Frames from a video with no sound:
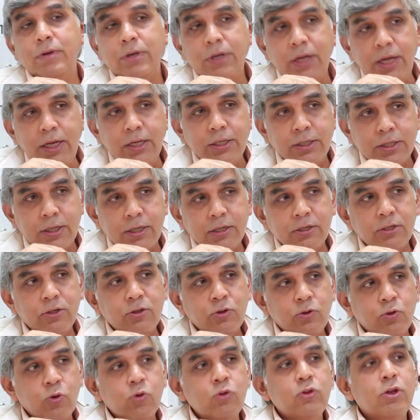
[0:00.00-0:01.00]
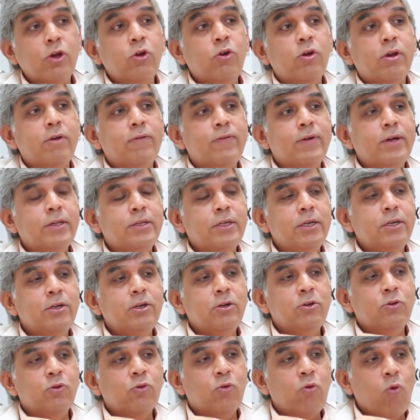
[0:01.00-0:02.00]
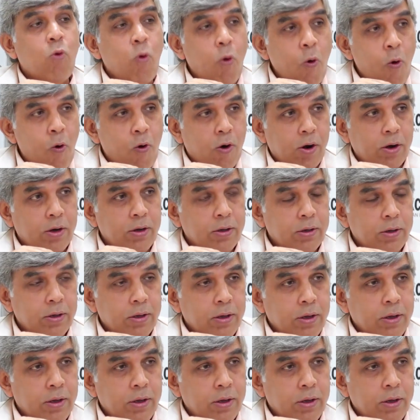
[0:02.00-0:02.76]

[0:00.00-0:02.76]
teachers took the university to court